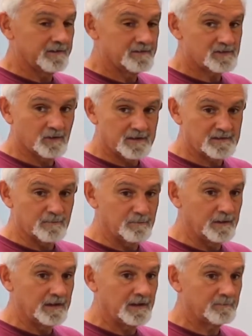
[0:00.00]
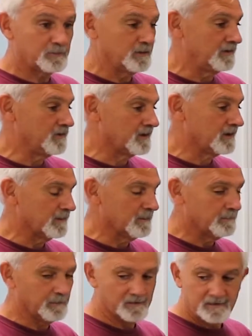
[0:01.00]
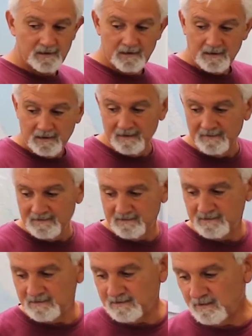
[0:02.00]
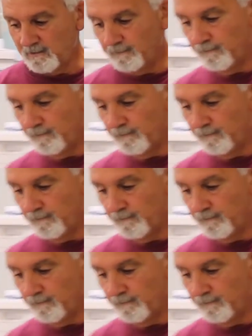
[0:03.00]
So that's a big print you can come up with. And this is